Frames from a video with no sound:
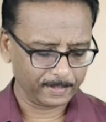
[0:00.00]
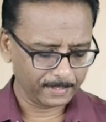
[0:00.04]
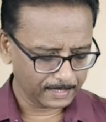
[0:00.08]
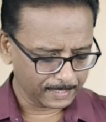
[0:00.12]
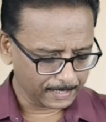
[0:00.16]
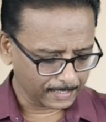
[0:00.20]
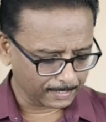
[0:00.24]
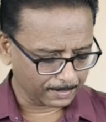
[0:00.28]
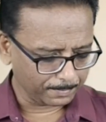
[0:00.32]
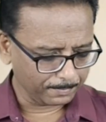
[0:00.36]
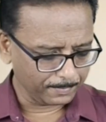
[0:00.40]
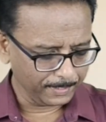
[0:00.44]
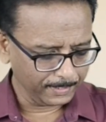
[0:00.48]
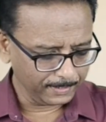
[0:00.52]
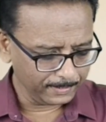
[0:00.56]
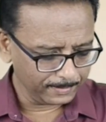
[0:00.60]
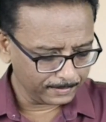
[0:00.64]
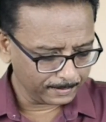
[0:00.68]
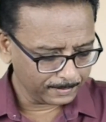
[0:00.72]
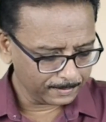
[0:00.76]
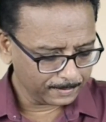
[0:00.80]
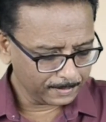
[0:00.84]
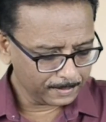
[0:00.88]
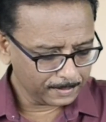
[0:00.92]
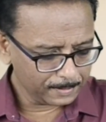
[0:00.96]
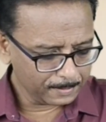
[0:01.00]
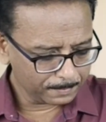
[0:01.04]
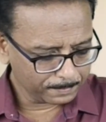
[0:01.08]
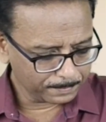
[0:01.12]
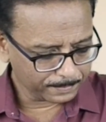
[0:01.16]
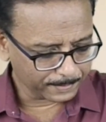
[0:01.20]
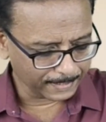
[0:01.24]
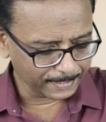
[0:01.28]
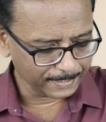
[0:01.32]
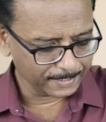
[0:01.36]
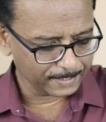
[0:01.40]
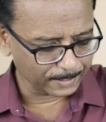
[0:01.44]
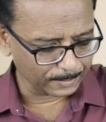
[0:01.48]
Amen.
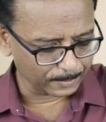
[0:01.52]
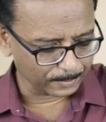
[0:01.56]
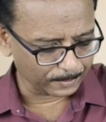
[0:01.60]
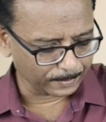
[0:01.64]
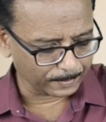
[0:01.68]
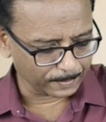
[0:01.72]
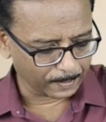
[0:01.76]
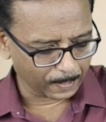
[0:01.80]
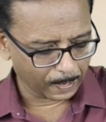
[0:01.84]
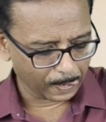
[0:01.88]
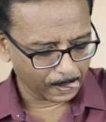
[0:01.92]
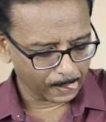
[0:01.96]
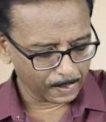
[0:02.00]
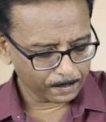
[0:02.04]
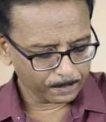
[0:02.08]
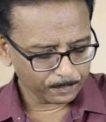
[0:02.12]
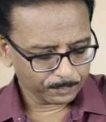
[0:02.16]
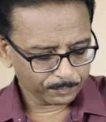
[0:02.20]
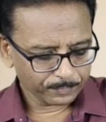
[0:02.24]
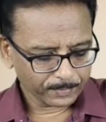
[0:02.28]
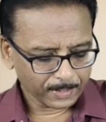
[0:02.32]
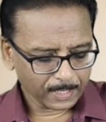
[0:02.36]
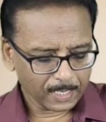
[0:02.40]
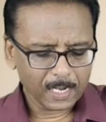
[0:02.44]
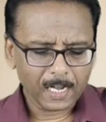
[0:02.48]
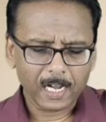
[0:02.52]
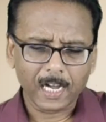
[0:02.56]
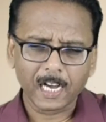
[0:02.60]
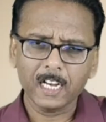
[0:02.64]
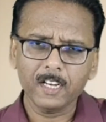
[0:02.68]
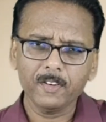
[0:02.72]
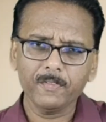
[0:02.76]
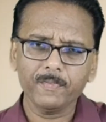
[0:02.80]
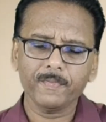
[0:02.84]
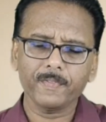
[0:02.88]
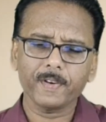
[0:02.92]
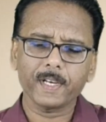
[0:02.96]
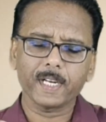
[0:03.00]
Praise the Lord.
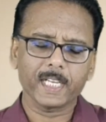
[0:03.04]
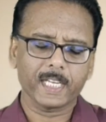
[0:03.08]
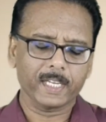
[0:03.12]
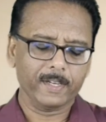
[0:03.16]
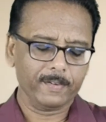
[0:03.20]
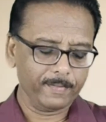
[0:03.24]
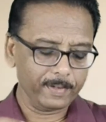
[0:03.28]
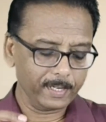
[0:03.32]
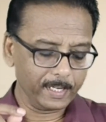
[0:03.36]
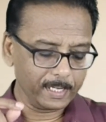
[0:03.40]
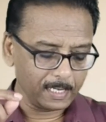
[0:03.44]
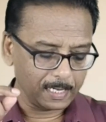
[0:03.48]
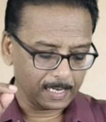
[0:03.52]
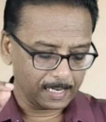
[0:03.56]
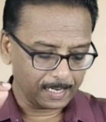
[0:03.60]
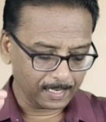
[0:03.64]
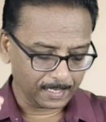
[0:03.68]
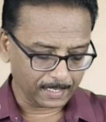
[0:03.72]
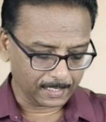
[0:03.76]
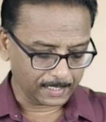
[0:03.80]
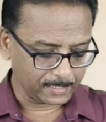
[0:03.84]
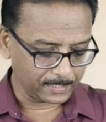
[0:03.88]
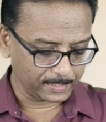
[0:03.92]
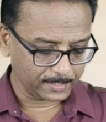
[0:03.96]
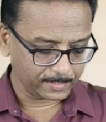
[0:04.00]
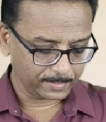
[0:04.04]
Unforgiving heart